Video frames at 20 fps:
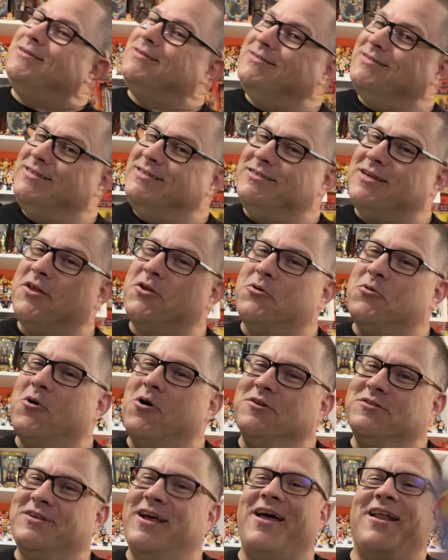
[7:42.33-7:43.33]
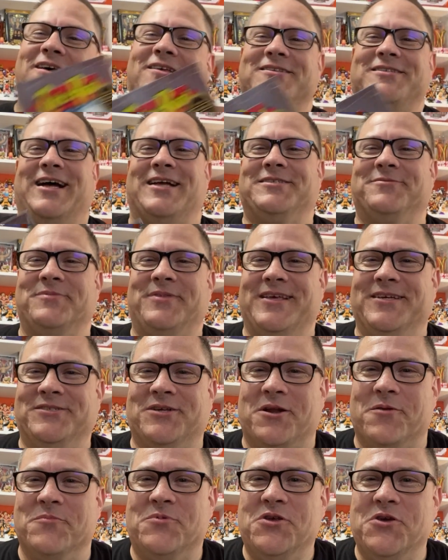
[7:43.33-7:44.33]
These other walls got some things
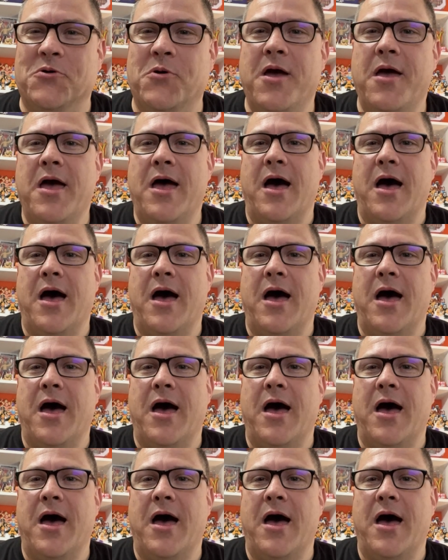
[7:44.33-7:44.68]
on them too.